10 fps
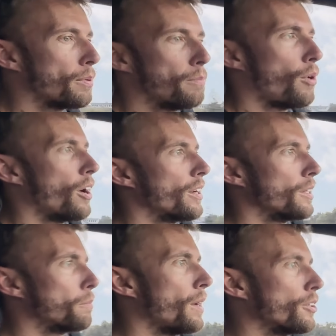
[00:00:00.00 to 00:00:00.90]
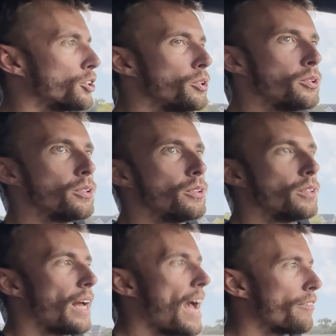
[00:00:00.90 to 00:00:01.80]
Bought it about
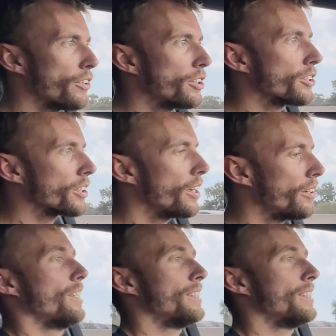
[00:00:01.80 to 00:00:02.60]
2.5 years ago.